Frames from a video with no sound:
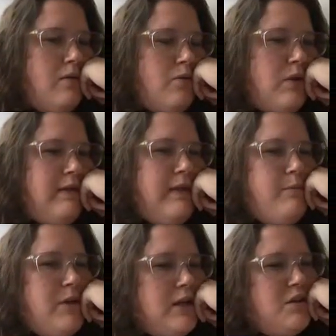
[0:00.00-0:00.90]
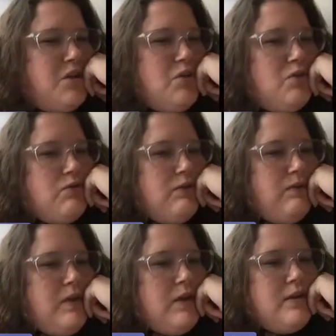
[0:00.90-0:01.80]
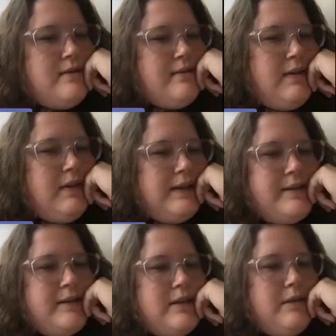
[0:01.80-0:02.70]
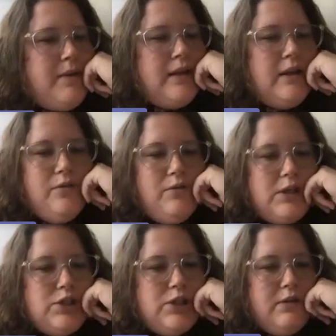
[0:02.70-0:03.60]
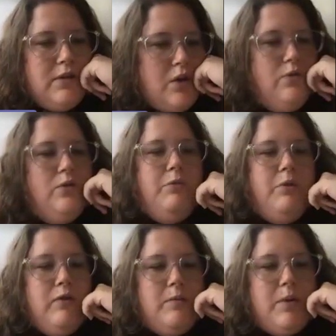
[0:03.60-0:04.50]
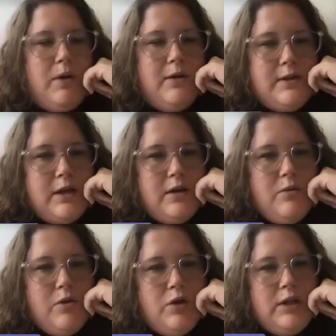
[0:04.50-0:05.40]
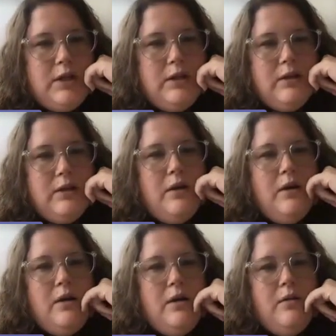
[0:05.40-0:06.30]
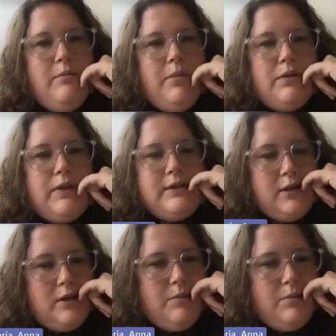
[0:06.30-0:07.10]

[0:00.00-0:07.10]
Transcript: limiting the use of this unless it's something that you want to share with the whole BV-BRC community. But that's a good